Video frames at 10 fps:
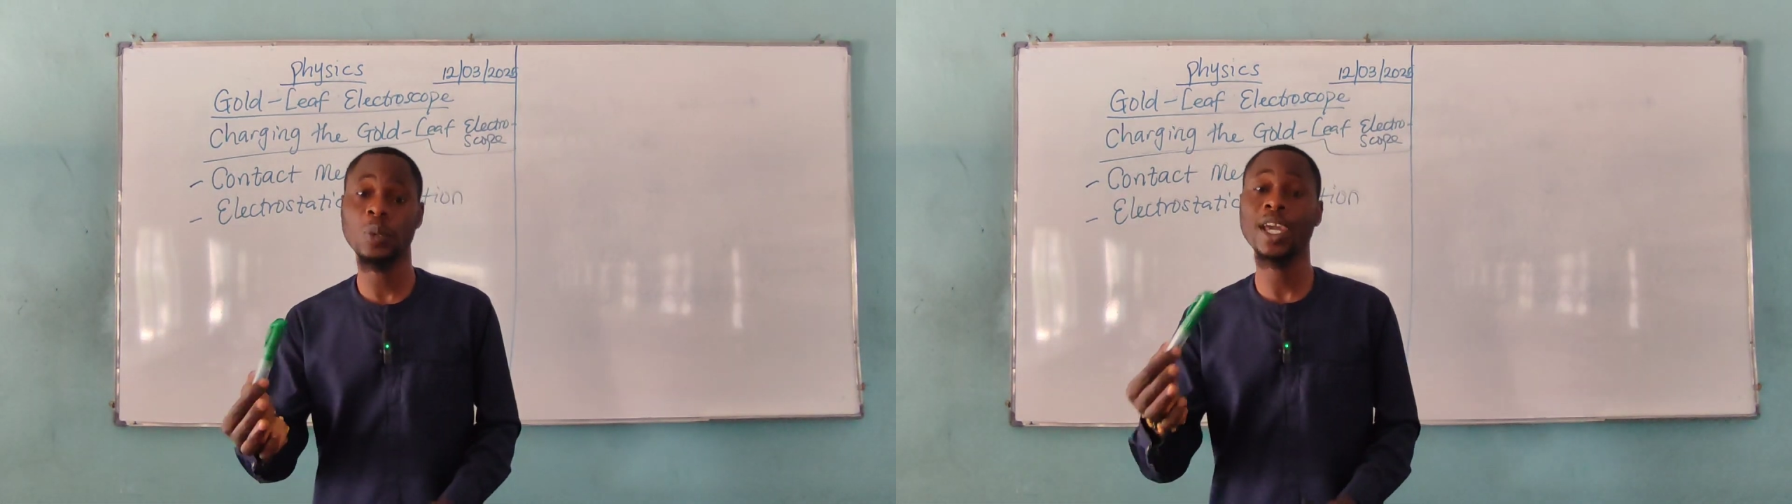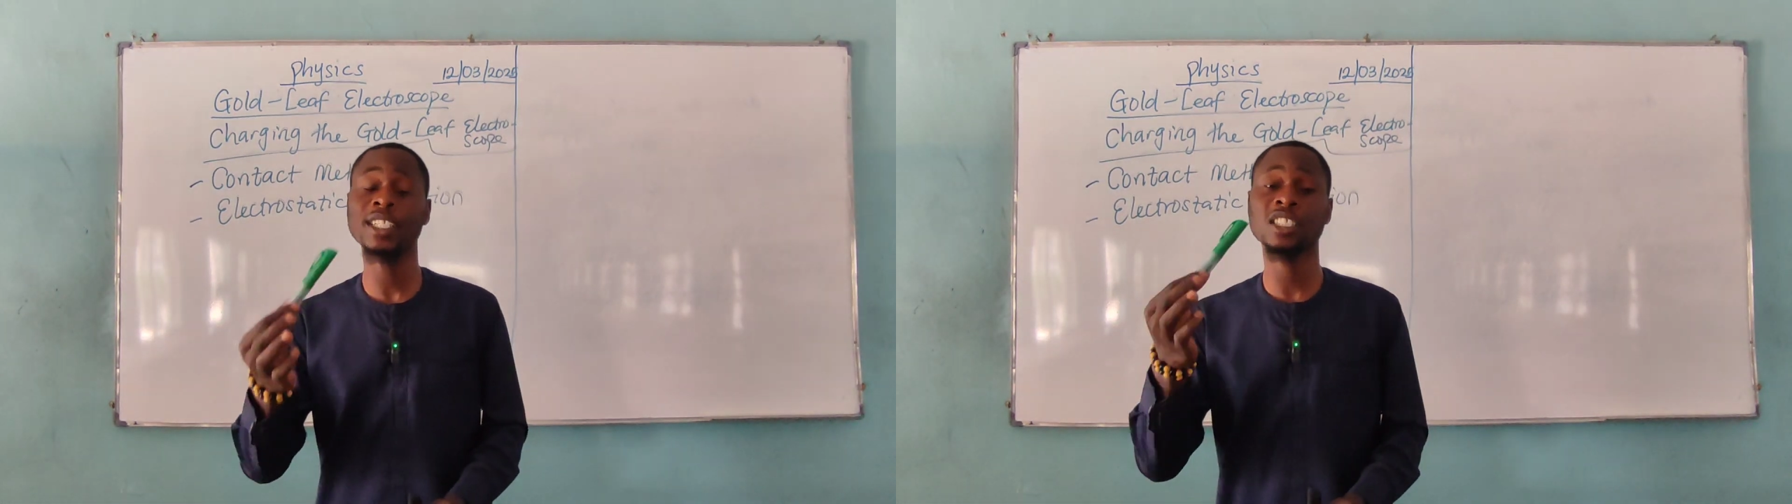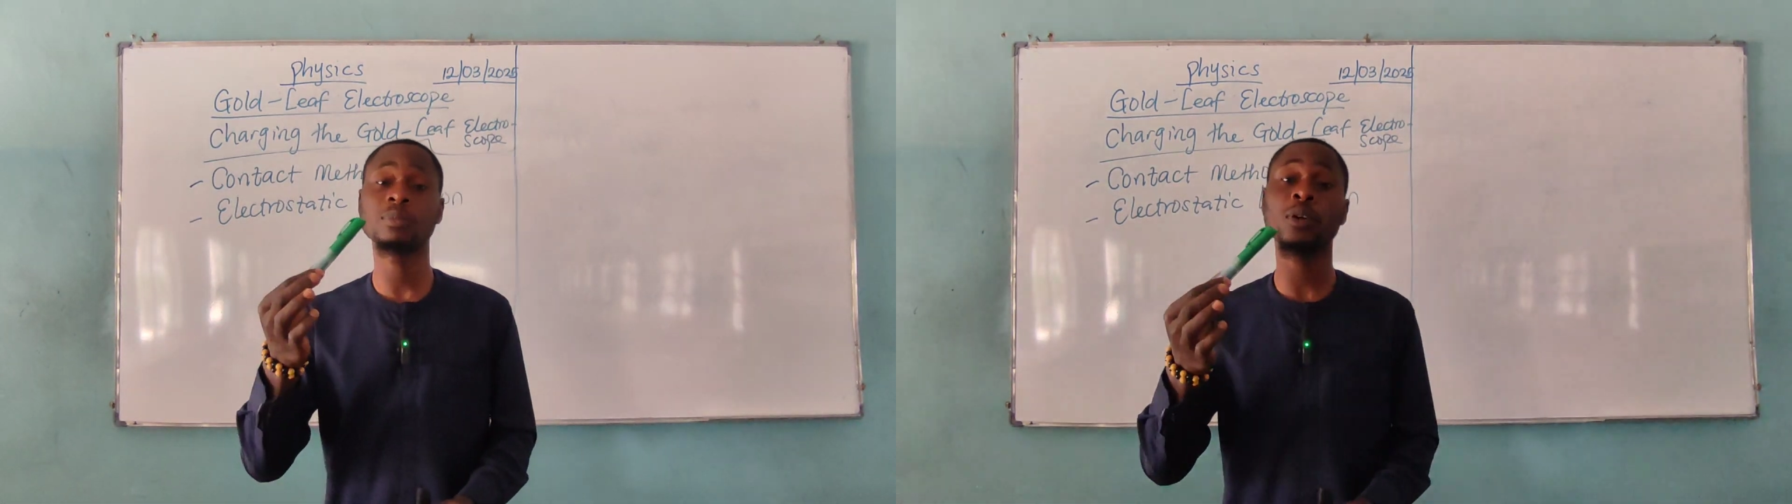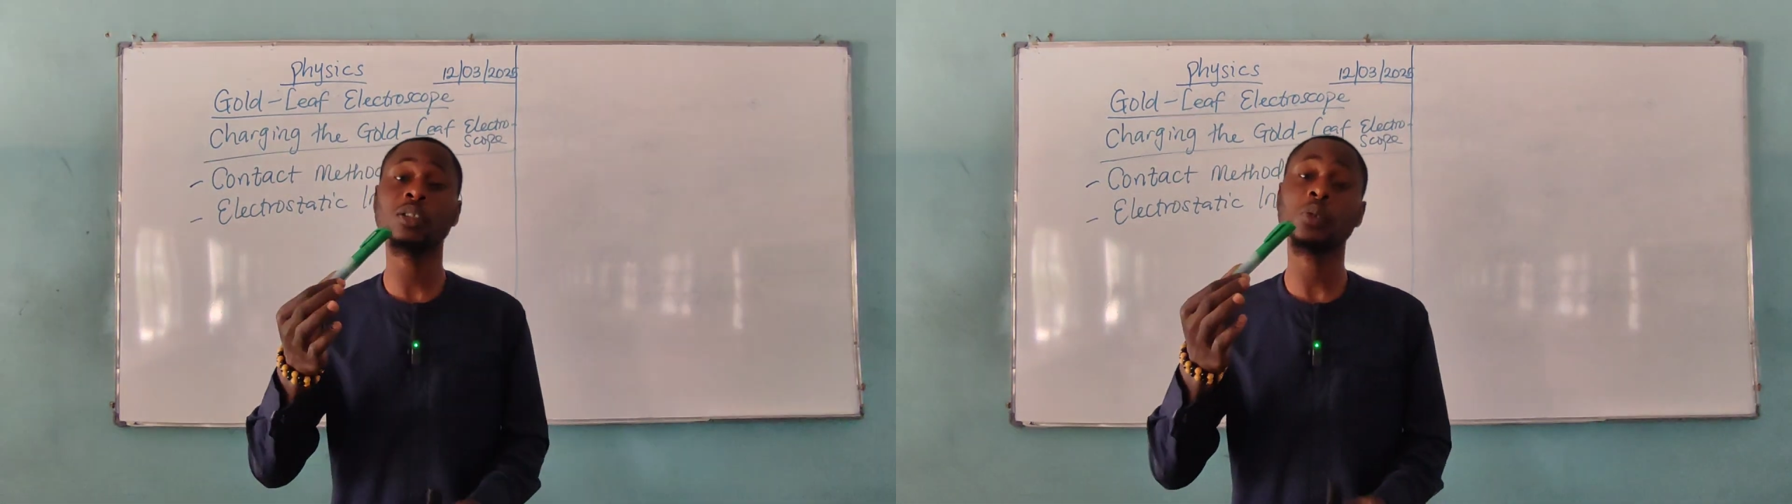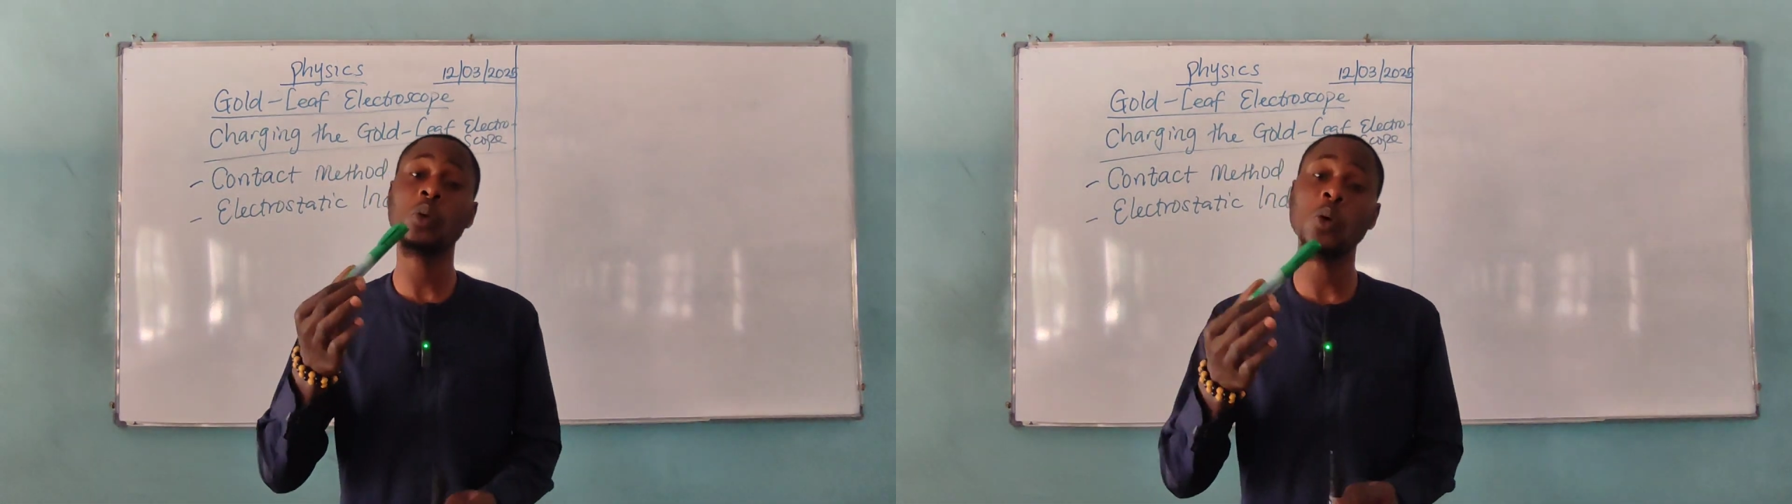when it is
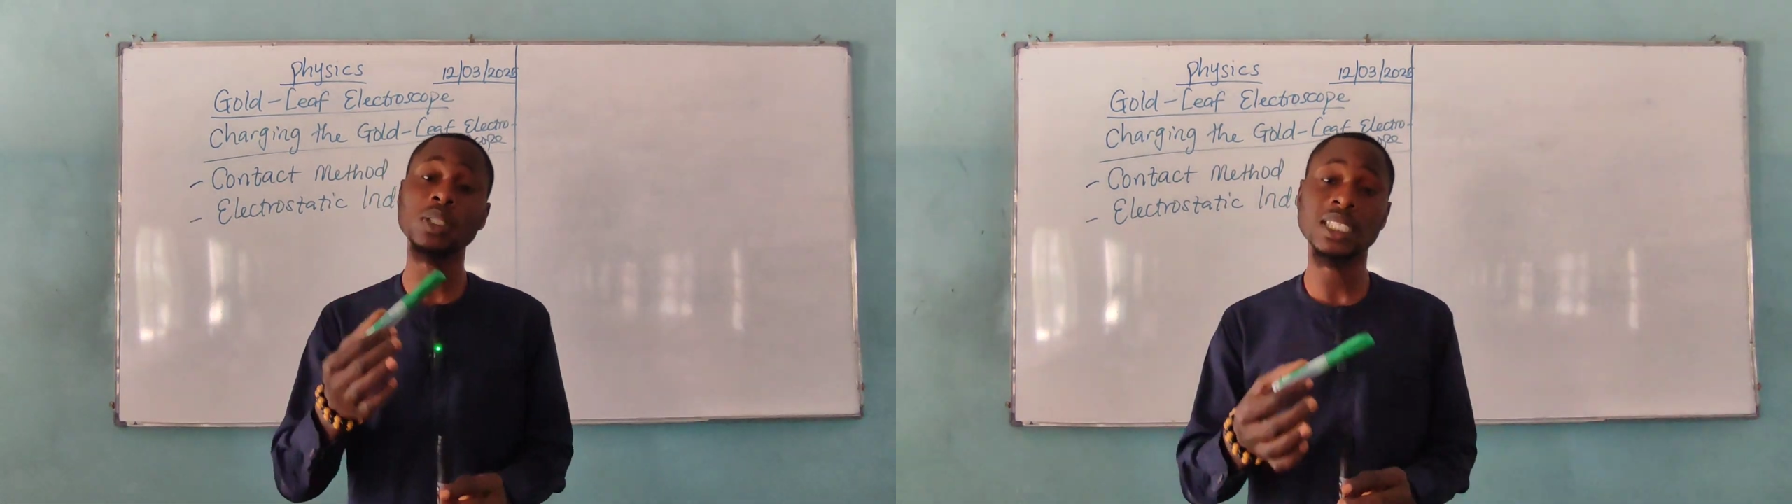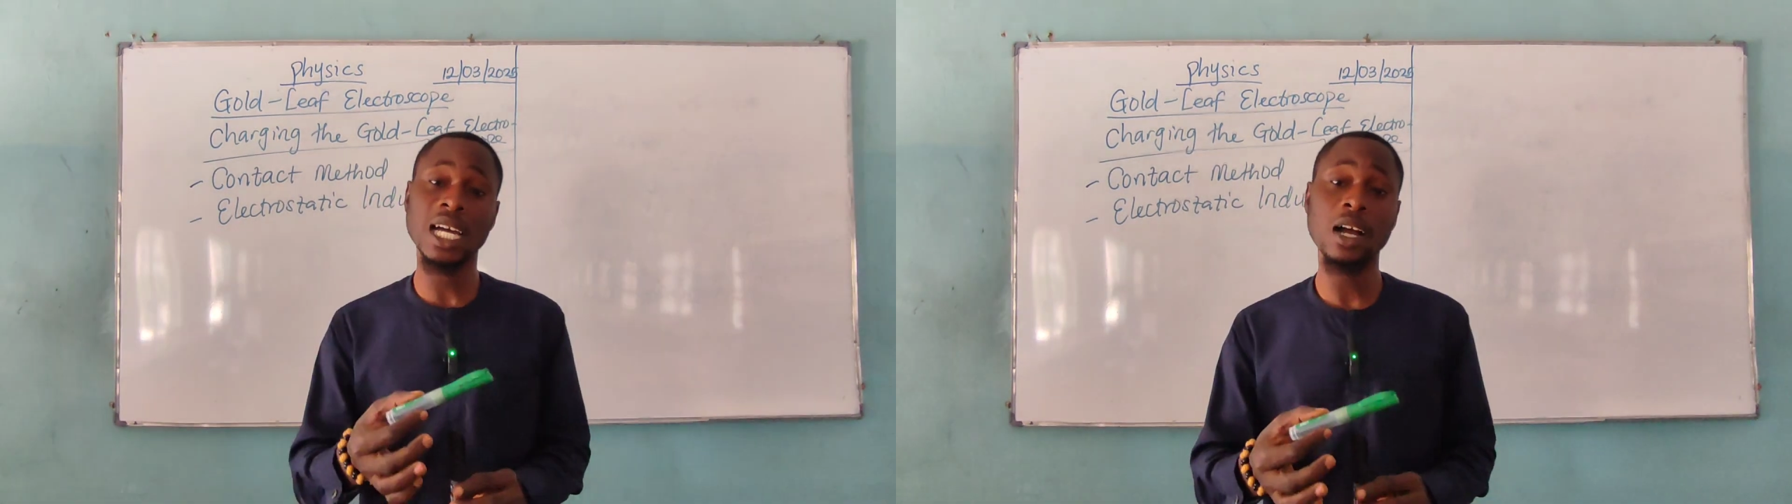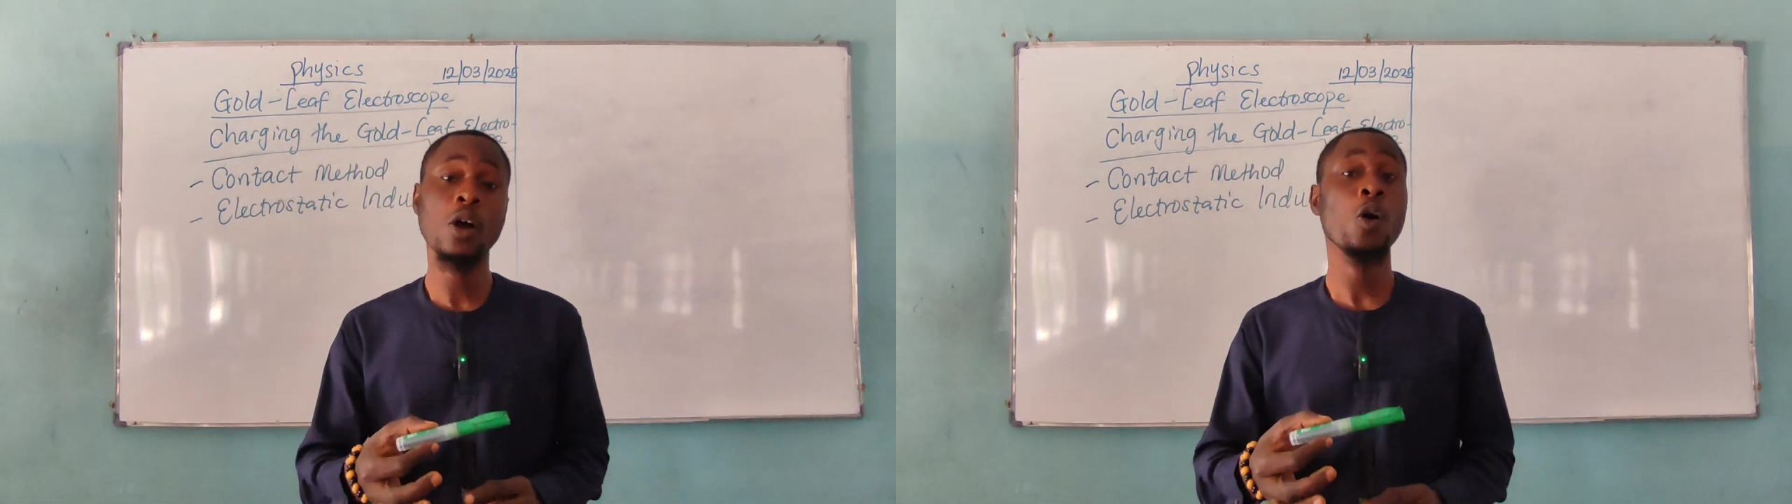brought closer